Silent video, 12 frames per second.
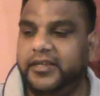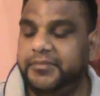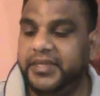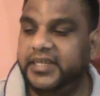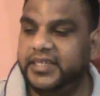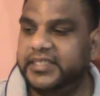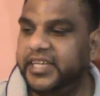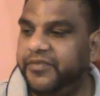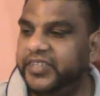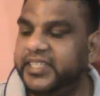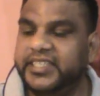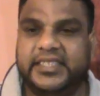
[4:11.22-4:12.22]
Because
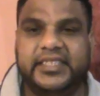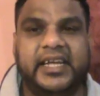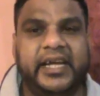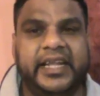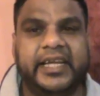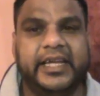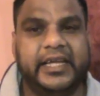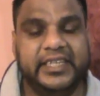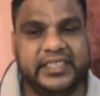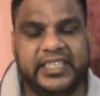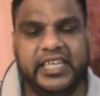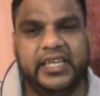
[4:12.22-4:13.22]
everything just kind of... You
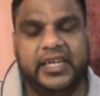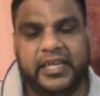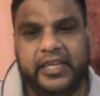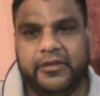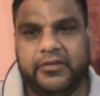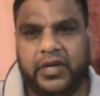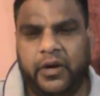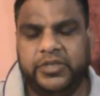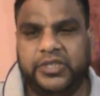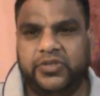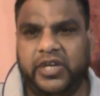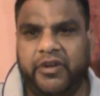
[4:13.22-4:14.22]
see, I want
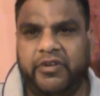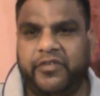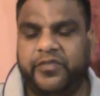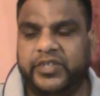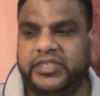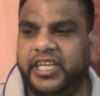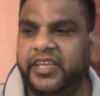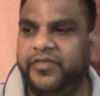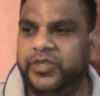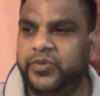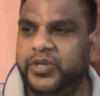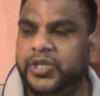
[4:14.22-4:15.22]
to draw a reference.
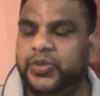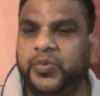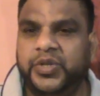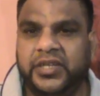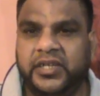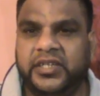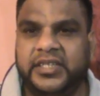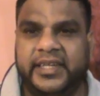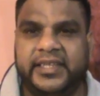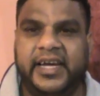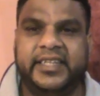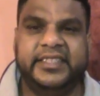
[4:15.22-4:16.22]
Even though you're doing good and
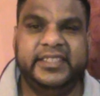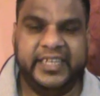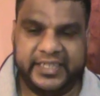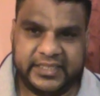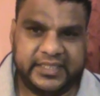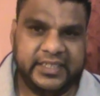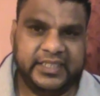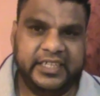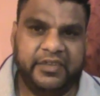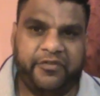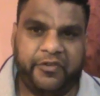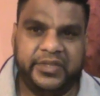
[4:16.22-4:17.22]
you have destiny
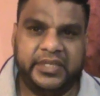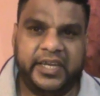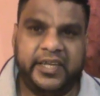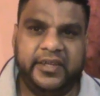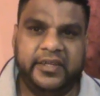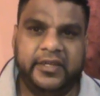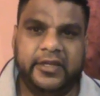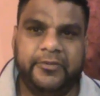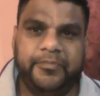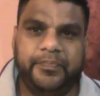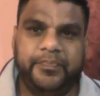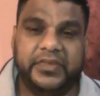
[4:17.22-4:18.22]
in front of you,
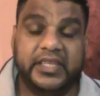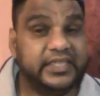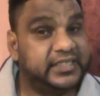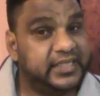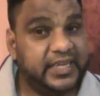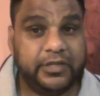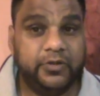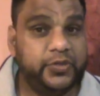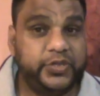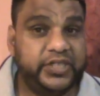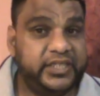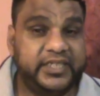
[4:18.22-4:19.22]
you still have to go
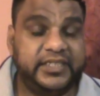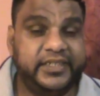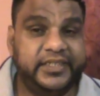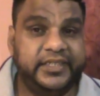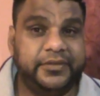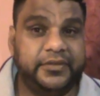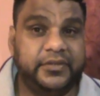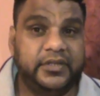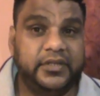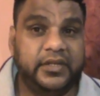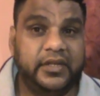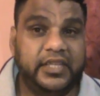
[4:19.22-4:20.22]
through your destiny. You know?
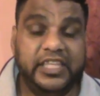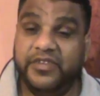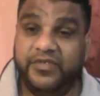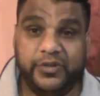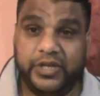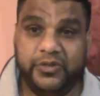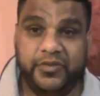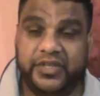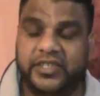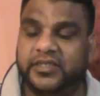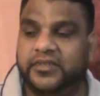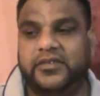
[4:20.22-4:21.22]
Even though you're doing
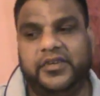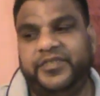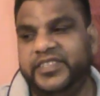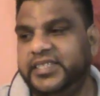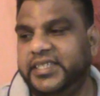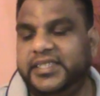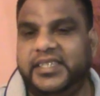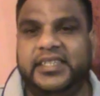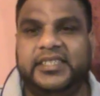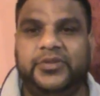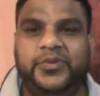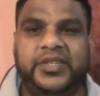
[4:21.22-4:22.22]
good. Because you know, for 6 years,
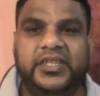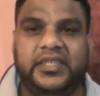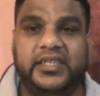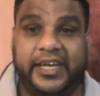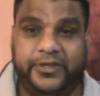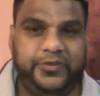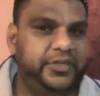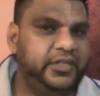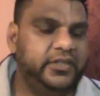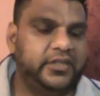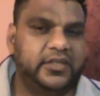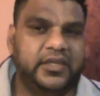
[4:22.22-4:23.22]
you're doing good. I'm doing
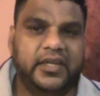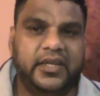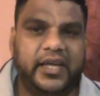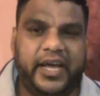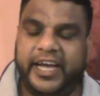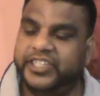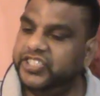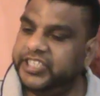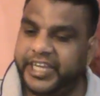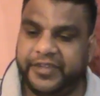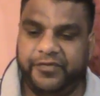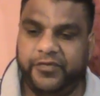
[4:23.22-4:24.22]
good. I
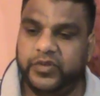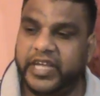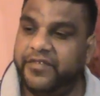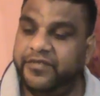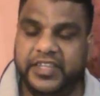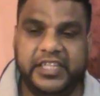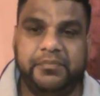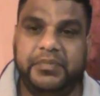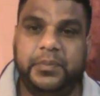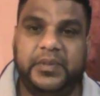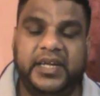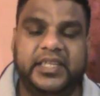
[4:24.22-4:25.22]
sharing food, I feeding
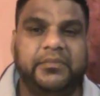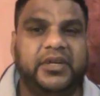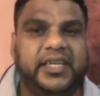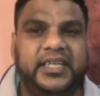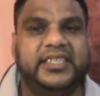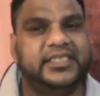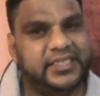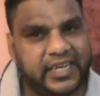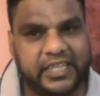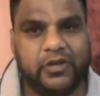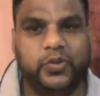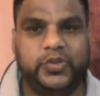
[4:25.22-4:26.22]
people and but yet you still
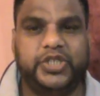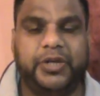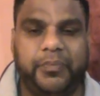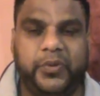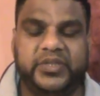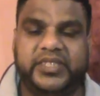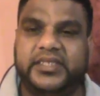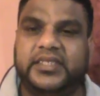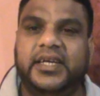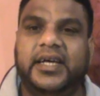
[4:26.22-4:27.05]
have to go through your process.